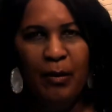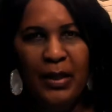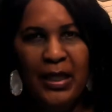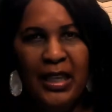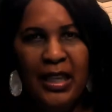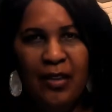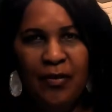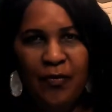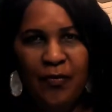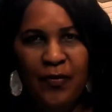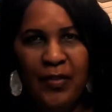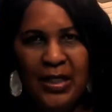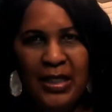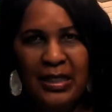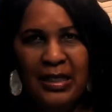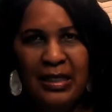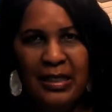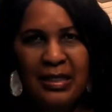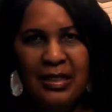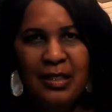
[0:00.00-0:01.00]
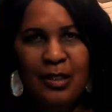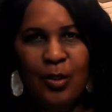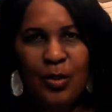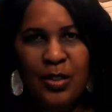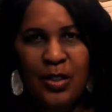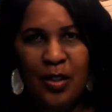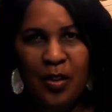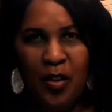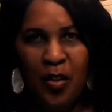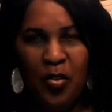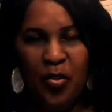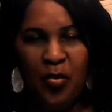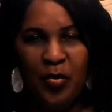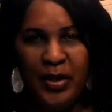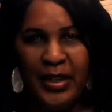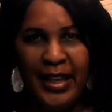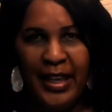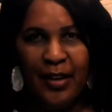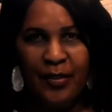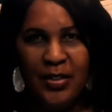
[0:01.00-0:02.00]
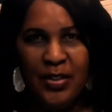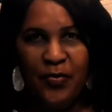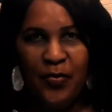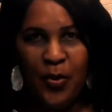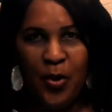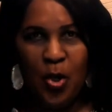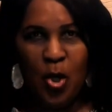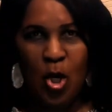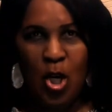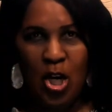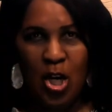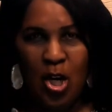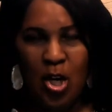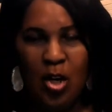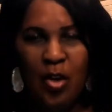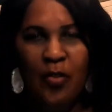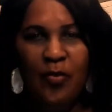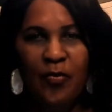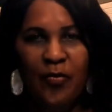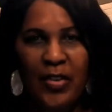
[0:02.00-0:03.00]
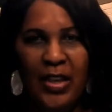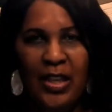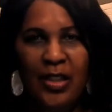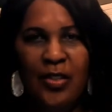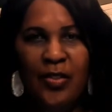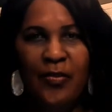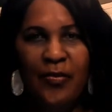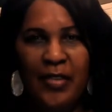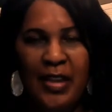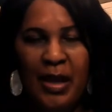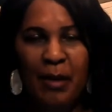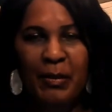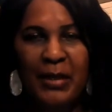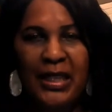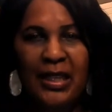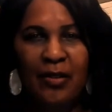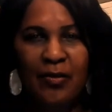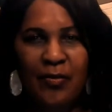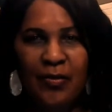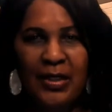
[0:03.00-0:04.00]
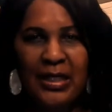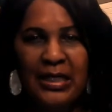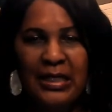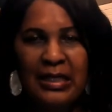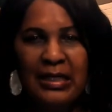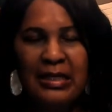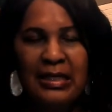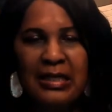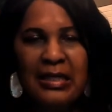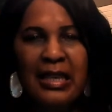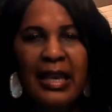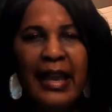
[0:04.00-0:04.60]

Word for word: and fitness. Those are the three F's for her, faith, family, and fitness.